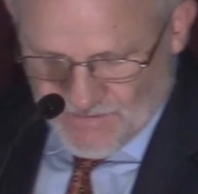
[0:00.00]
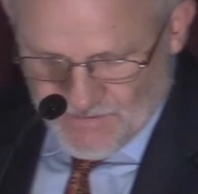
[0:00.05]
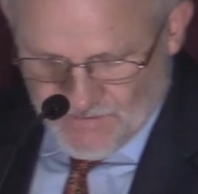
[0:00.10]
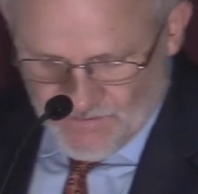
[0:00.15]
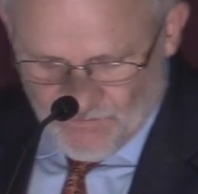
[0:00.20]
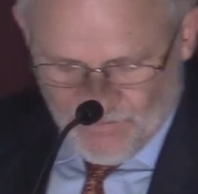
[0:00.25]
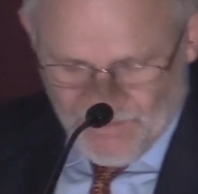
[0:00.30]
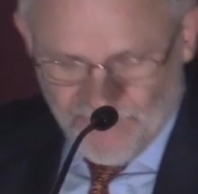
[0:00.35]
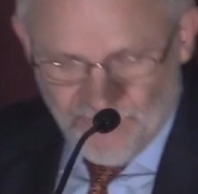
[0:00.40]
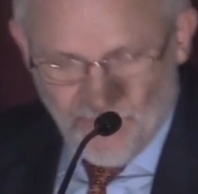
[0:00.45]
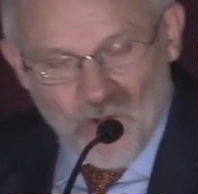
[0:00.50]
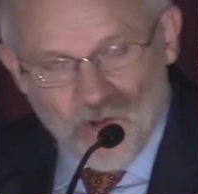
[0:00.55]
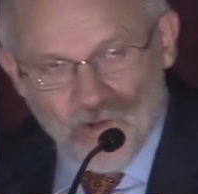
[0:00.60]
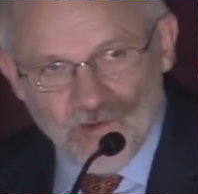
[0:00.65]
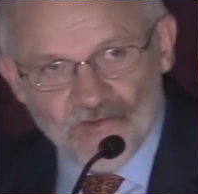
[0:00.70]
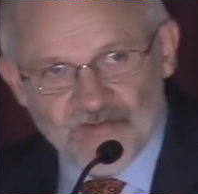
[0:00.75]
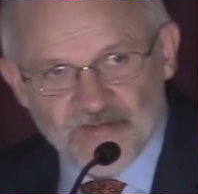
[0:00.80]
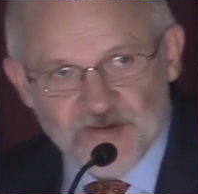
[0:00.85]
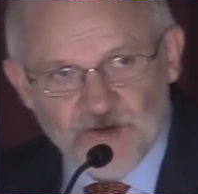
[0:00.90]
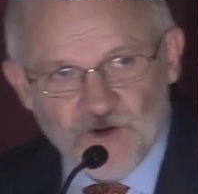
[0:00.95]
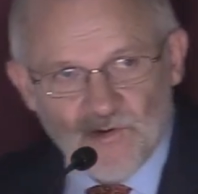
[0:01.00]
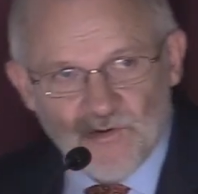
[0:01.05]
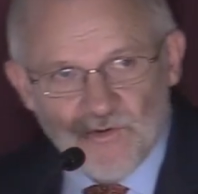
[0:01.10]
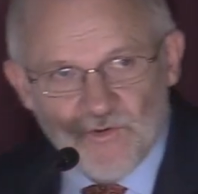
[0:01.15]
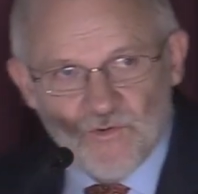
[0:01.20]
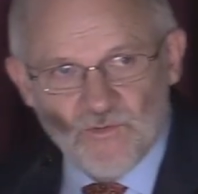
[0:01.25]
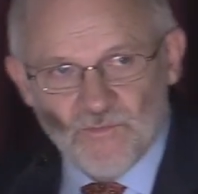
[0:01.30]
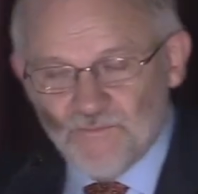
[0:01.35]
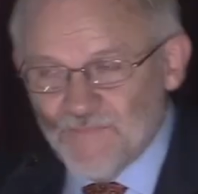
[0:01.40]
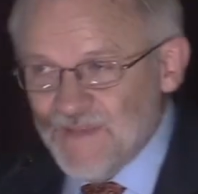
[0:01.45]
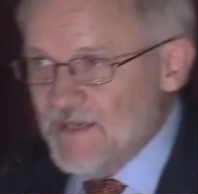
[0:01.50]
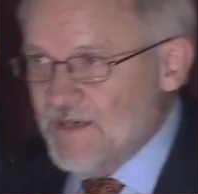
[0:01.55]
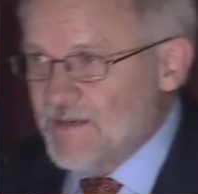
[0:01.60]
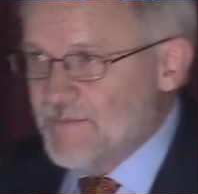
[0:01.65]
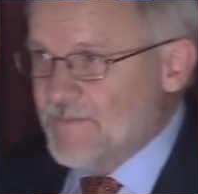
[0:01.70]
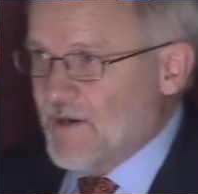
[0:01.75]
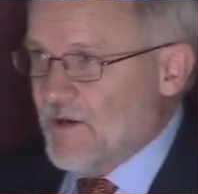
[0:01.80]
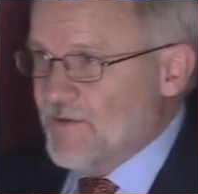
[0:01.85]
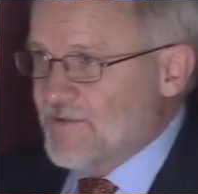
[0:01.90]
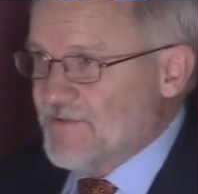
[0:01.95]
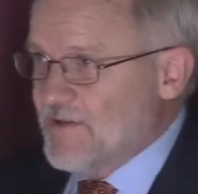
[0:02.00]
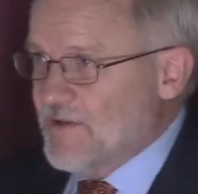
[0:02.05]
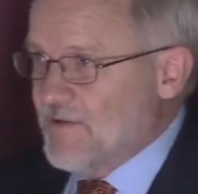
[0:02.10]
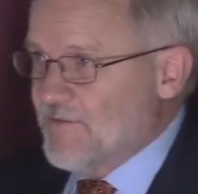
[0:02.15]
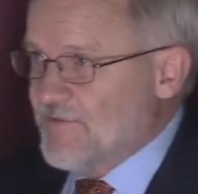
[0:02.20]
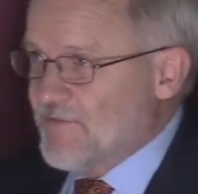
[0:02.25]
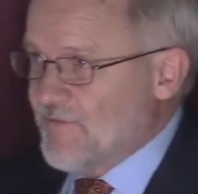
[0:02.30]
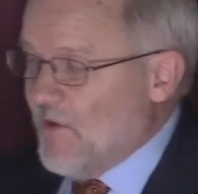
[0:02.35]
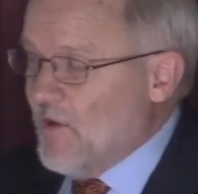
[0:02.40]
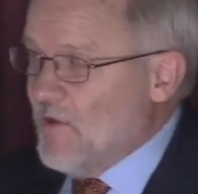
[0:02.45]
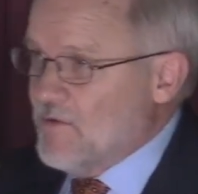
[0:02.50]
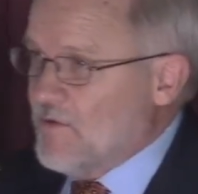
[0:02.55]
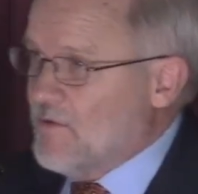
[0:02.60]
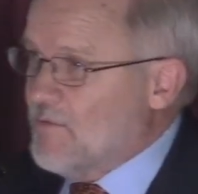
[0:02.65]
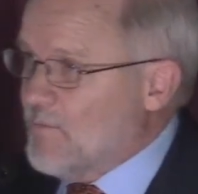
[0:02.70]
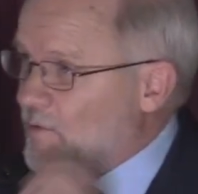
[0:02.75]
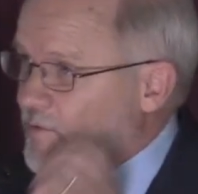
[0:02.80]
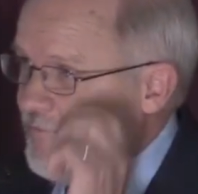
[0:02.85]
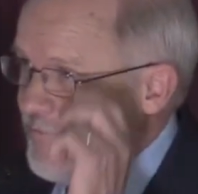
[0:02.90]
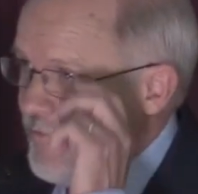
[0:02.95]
we've also made ourselves vulnerable.